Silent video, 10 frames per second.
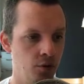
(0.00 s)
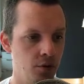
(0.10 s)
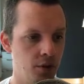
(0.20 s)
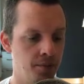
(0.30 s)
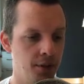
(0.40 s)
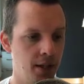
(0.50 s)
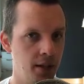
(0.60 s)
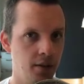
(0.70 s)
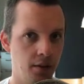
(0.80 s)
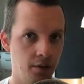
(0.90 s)
some
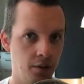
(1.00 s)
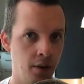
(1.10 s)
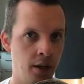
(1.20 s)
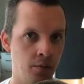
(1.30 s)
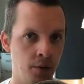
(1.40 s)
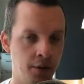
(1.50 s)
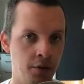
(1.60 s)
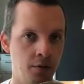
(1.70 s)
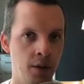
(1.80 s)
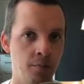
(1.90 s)
state so that when the
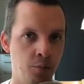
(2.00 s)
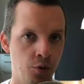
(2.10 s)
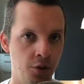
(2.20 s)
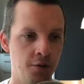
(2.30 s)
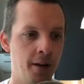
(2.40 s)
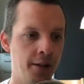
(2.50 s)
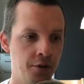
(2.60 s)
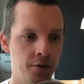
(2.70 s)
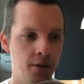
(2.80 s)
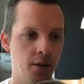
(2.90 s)
stream pushes
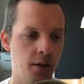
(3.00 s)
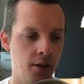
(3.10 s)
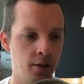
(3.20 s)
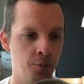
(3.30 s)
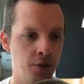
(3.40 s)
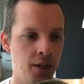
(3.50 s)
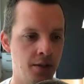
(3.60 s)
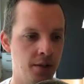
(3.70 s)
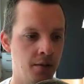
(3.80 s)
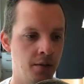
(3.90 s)
values, it
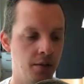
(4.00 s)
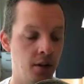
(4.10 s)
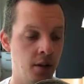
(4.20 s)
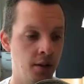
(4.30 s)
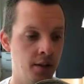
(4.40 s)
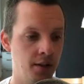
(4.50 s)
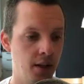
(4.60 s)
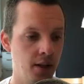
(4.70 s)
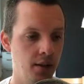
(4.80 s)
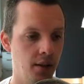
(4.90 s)
updates this, the
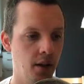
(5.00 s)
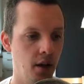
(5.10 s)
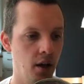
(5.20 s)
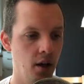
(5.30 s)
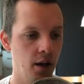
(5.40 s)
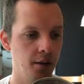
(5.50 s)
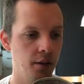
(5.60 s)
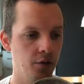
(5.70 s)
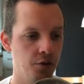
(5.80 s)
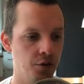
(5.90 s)
state. And
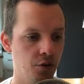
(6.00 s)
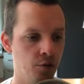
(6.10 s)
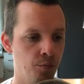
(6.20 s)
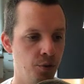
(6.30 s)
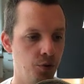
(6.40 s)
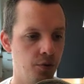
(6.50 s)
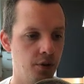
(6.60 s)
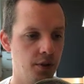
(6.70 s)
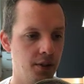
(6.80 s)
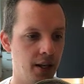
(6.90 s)
you can also
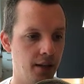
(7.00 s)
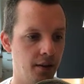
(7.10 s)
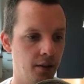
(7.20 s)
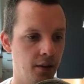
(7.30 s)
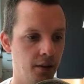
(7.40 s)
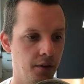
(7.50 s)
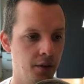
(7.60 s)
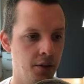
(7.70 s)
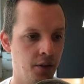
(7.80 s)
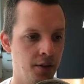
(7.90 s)
compute state.
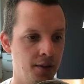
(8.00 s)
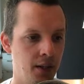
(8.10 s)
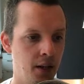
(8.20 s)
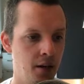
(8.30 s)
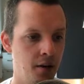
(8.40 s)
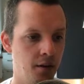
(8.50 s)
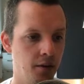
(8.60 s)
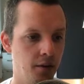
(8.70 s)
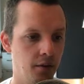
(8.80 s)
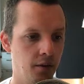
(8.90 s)
So as you can see here,
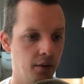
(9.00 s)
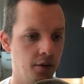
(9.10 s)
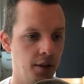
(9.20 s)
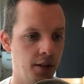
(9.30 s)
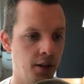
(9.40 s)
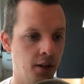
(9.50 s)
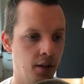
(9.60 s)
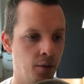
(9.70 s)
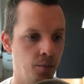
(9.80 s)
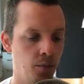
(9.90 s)

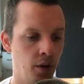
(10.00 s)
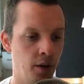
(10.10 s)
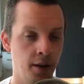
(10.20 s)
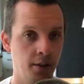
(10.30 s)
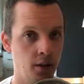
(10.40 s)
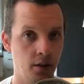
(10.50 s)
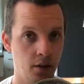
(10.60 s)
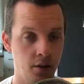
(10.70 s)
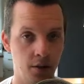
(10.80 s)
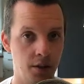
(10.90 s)
creating, and
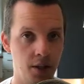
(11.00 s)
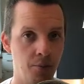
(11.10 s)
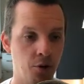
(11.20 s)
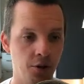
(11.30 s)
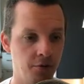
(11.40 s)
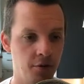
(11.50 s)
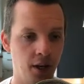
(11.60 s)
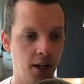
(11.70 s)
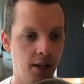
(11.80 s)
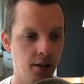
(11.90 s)
it does the same kind of
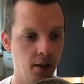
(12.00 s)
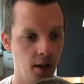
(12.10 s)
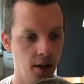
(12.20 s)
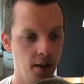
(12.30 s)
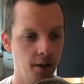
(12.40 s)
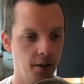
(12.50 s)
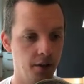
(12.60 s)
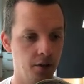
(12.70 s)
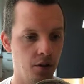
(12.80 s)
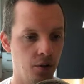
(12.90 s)
tracking.
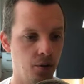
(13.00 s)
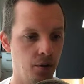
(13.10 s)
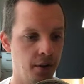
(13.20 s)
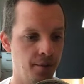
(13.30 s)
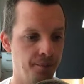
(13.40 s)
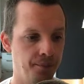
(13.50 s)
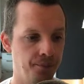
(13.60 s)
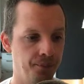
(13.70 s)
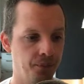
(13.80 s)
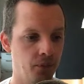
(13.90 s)

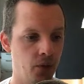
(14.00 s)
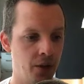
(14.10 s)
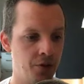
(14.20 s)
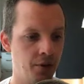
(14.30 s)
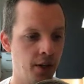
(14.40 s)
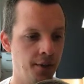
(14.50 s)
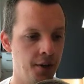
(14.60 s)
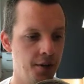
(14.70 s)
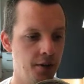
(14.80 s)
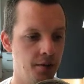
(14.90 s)
So that's really
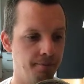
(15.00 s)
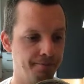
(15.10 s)
nice.